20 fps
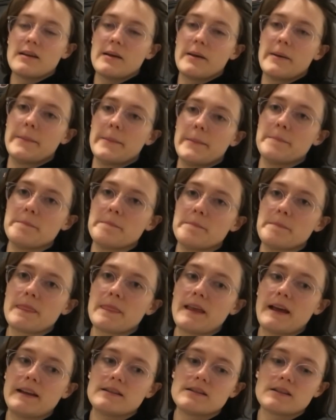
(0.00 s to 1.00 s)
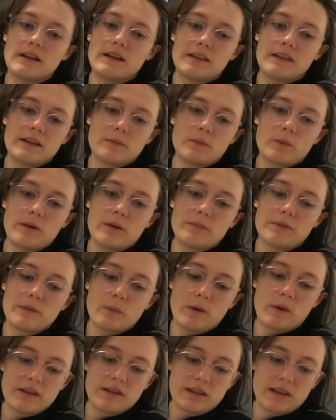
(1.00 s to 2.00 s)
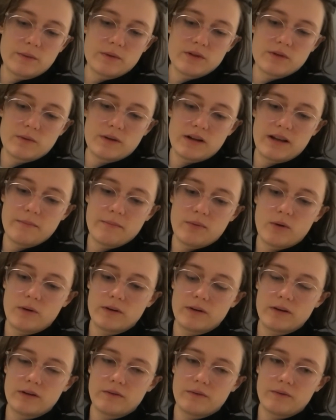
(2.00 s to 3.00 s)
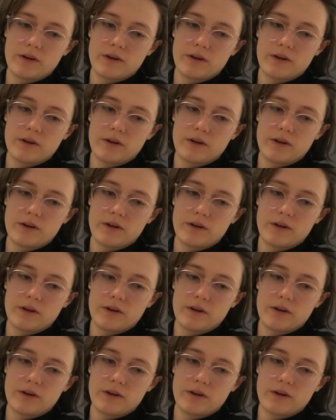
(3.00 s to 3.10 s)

And I think one thing that was really important